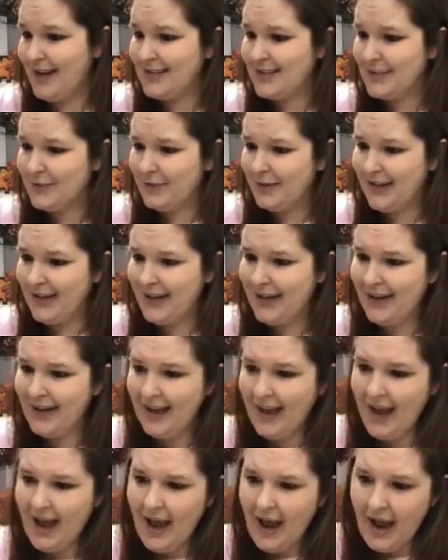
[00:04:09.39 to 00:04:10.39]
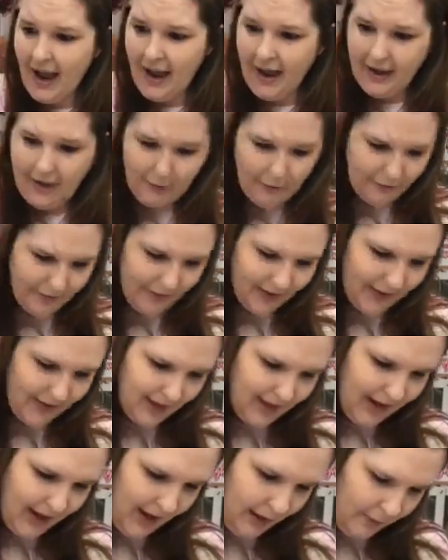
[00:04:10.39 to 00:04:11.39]
Sari. Hi,
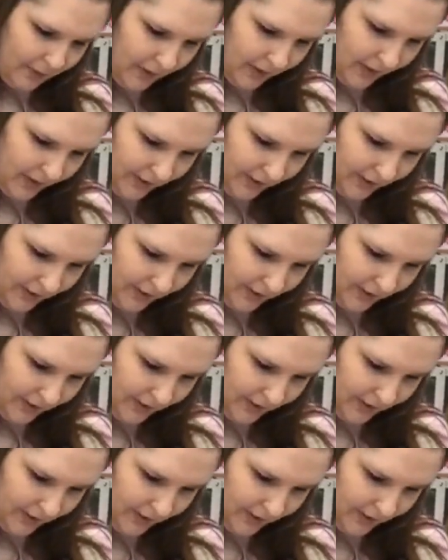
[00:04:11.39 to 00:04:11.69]
Ophelia. How are